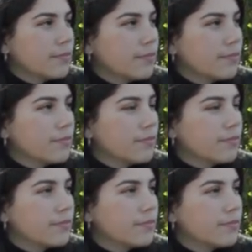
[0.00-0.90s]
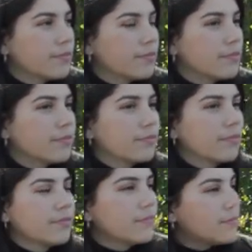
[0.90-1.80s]

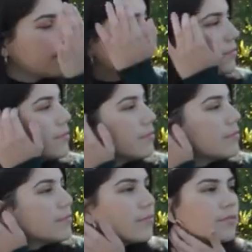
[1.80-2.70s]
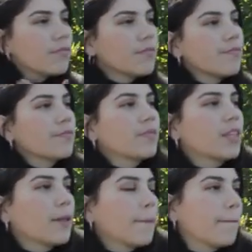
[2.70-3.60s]

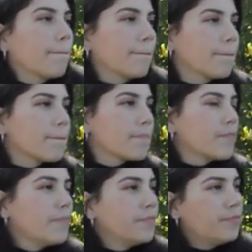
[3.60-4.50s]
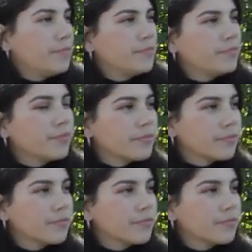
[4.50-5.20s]
This person isn't speaking.